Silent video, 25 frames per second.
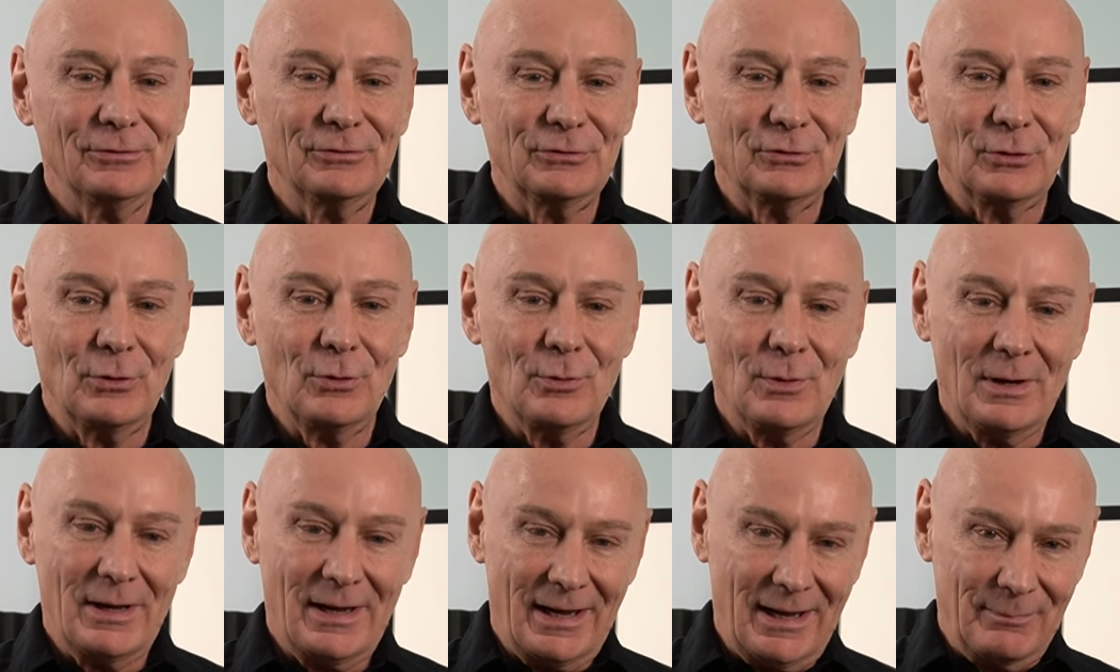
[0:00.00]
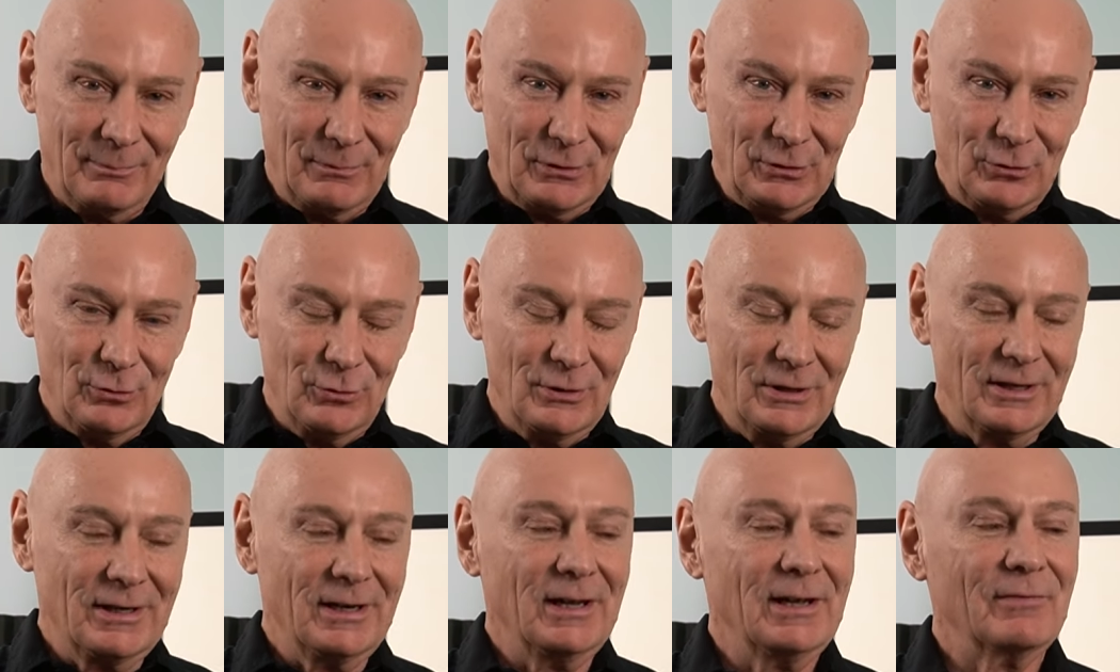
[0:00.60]
So, Happy New
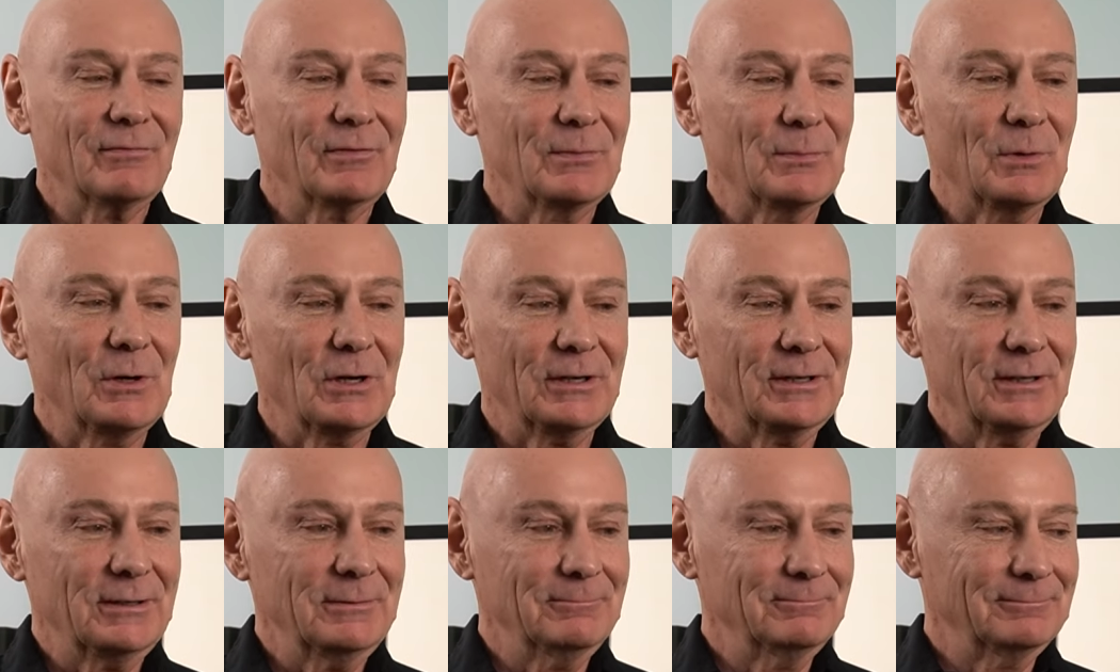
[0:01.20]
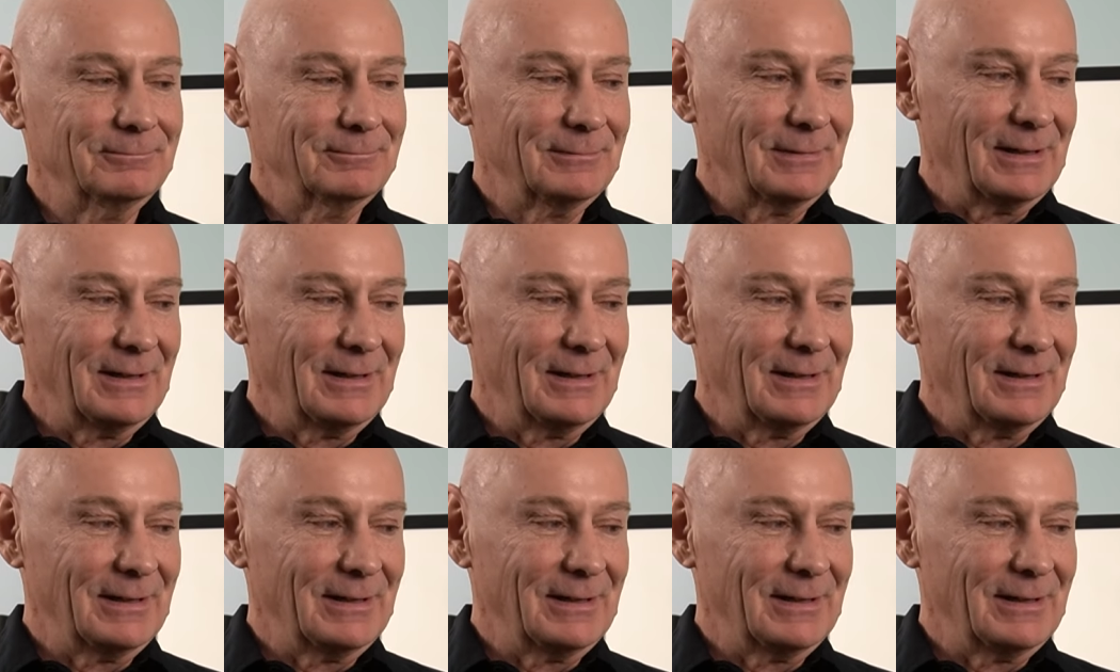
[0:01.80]
Year to everybody.